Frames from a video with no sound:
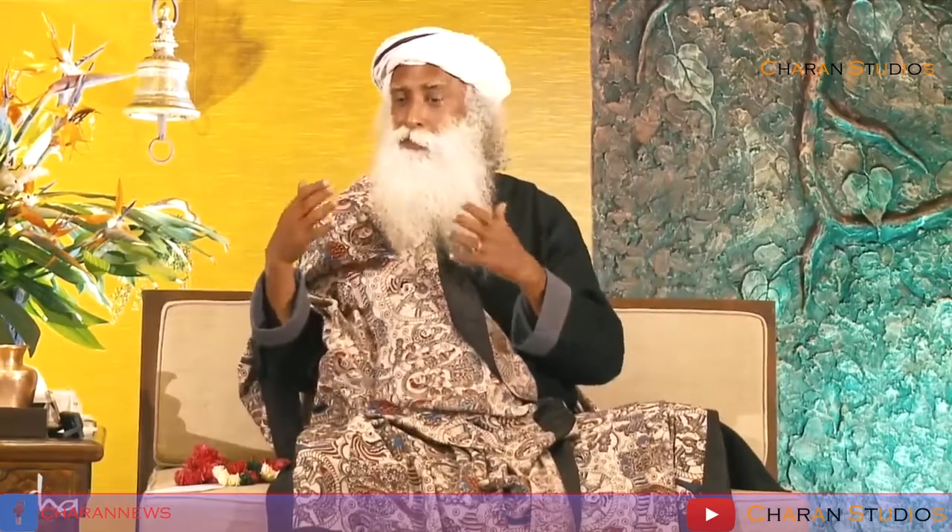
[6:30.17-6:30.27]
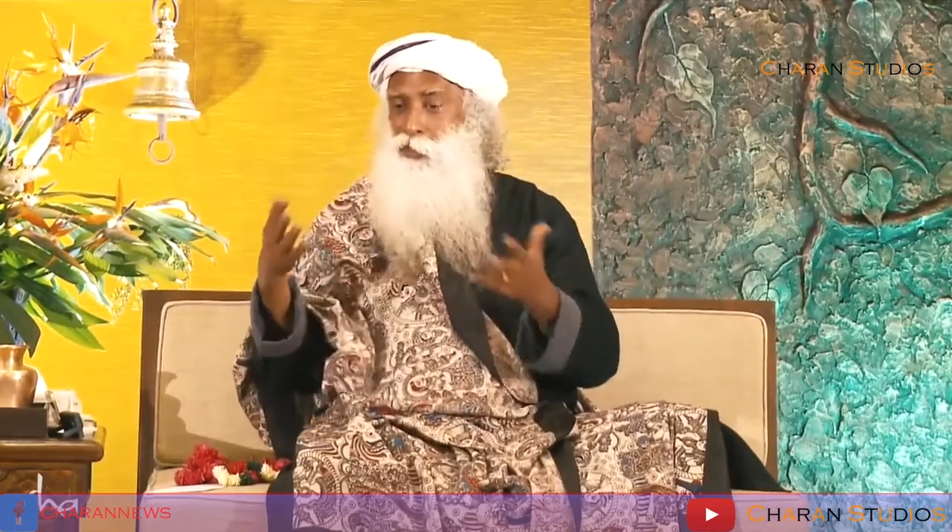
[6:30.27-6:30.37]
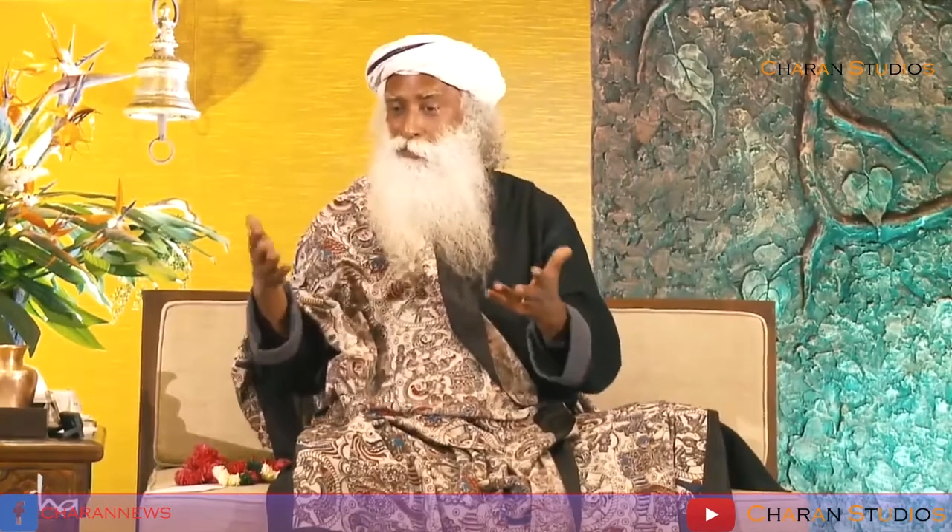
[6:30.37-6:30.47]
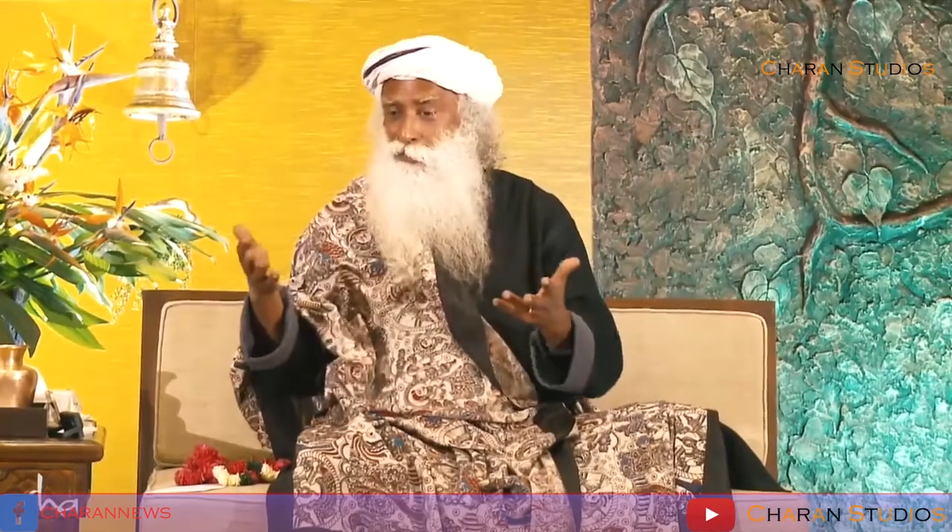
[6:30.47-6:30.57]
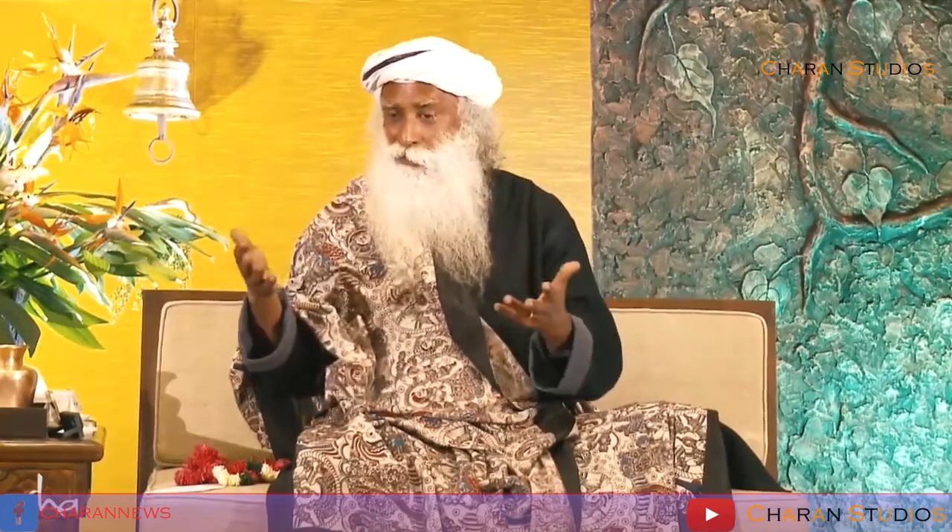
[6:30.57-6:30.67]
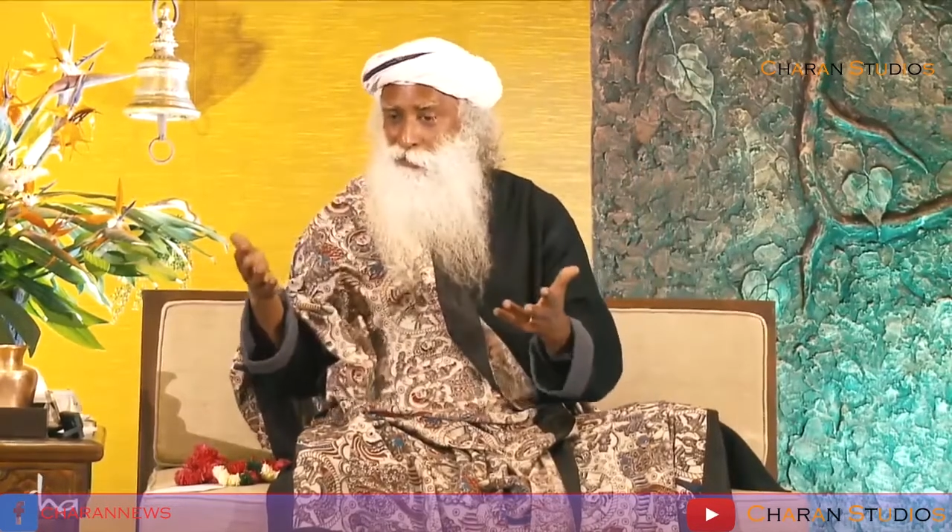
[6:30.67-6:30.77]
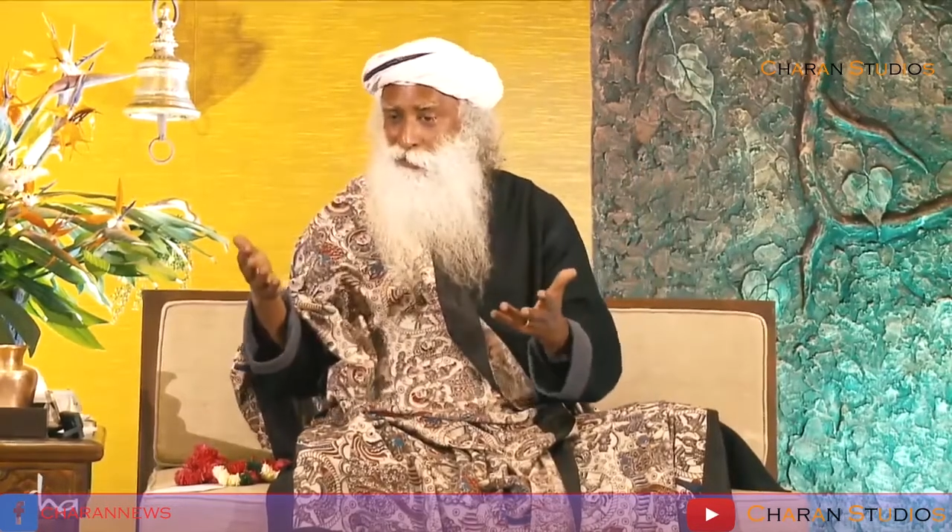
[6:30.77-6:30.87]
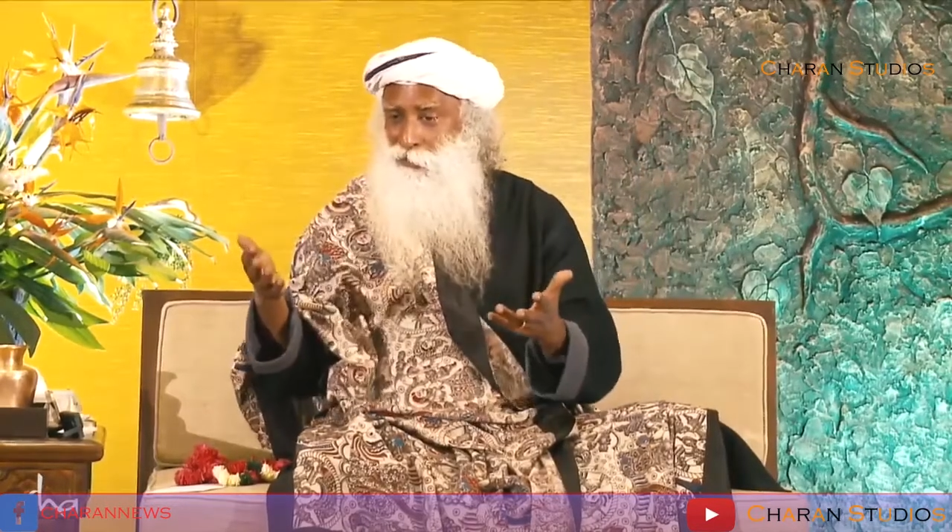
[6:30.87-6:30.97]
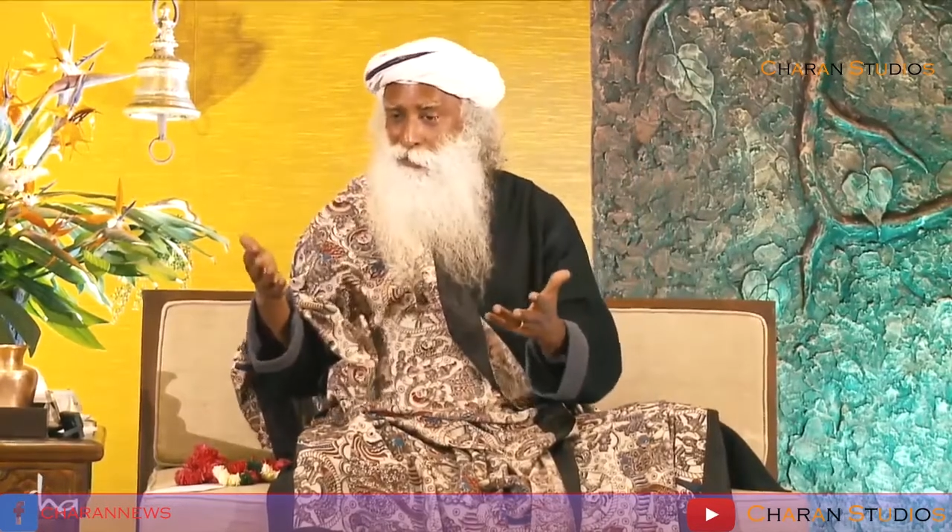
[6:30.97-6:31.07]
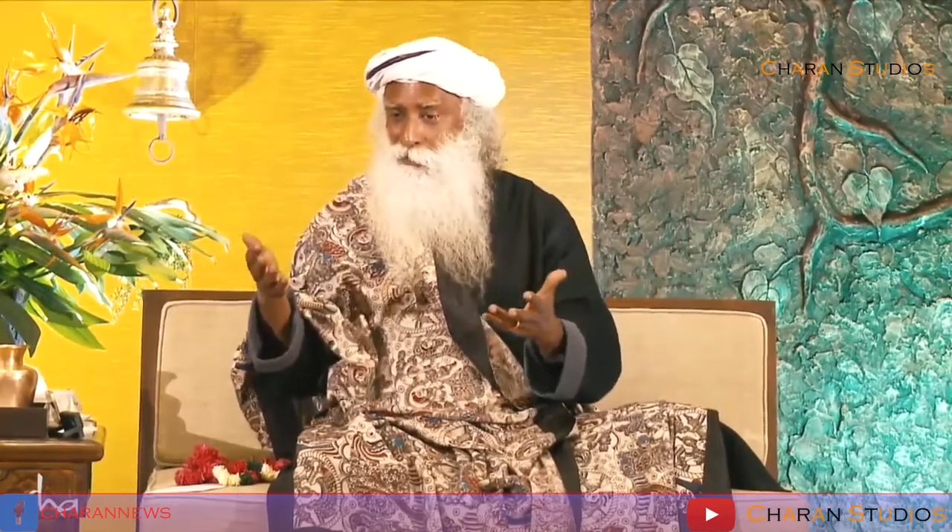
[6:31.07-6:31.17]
wonderful,